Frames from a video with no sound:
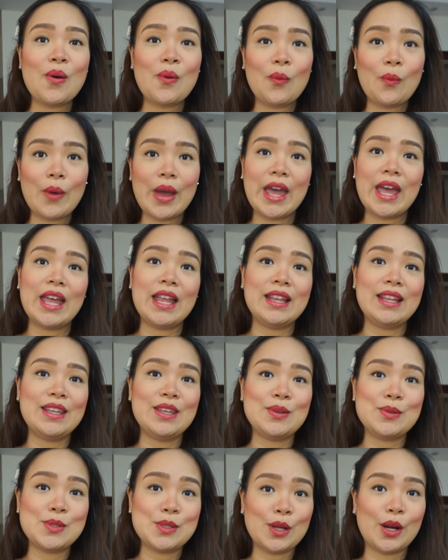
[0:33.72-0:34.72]
when
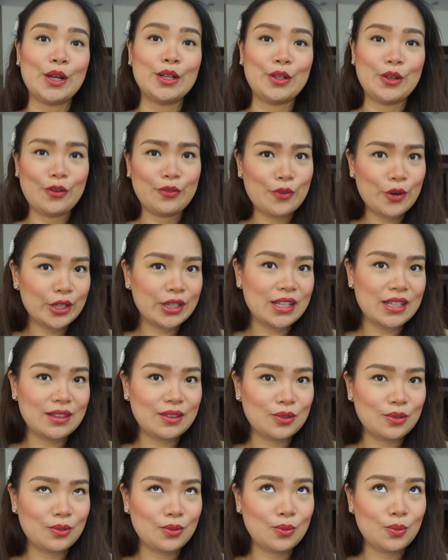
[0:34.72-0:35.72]
you start your 14th
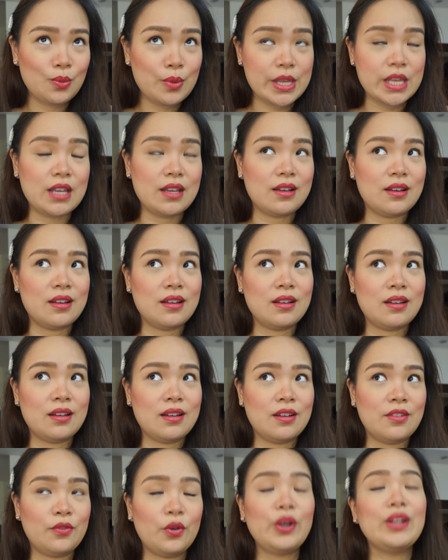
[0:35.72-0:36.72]

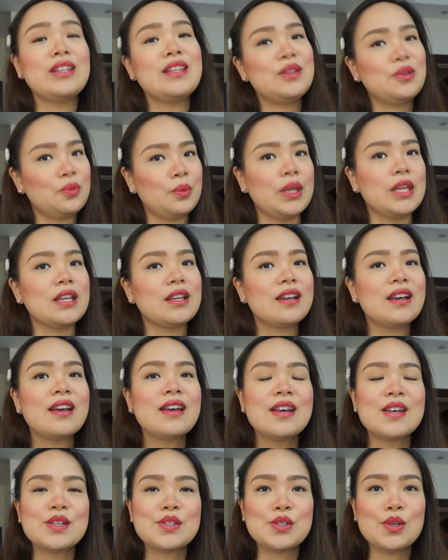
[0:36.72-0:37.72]
week.
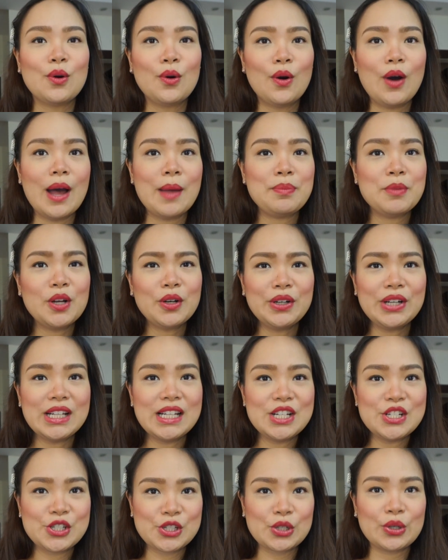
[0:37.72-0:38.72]
So I'm not
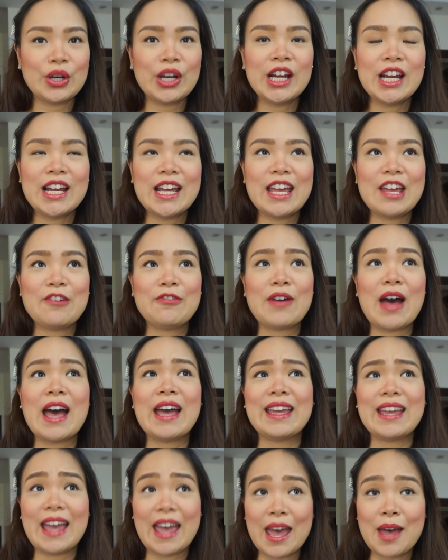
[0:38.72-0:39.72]
really sure if
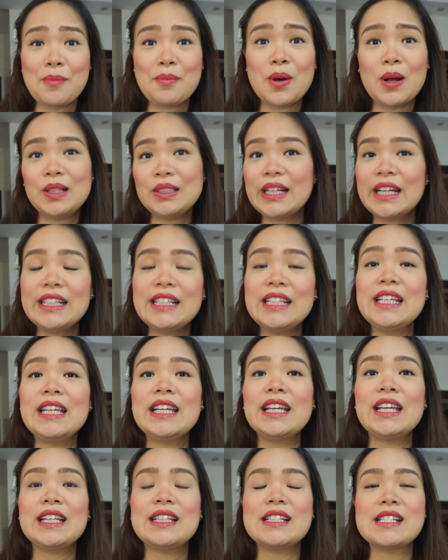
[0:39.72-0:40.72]
I am
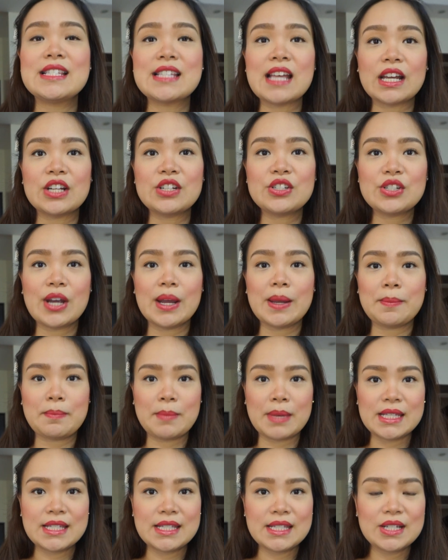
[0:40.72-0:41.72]
already in the second
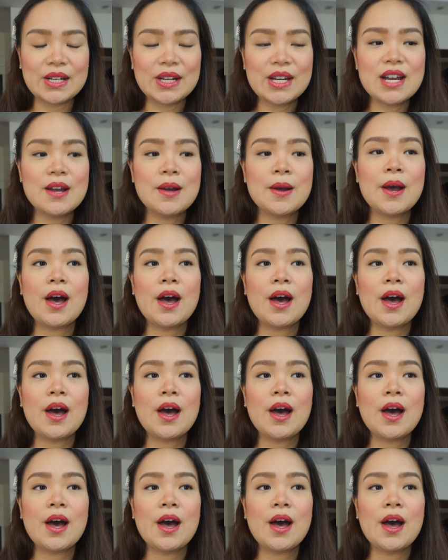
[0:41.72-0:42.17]
trimester,